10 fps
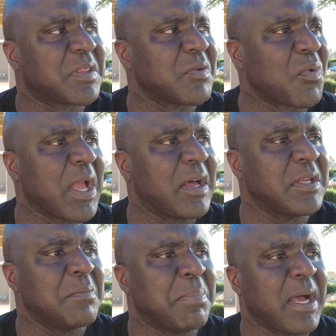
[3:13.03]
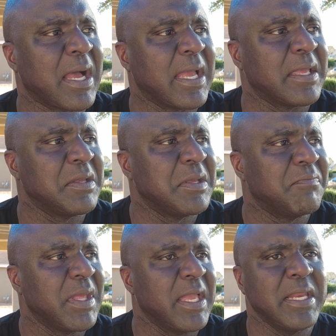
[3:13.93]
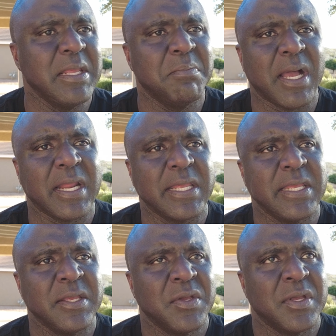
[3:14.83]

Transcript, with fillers: surrounded by anybody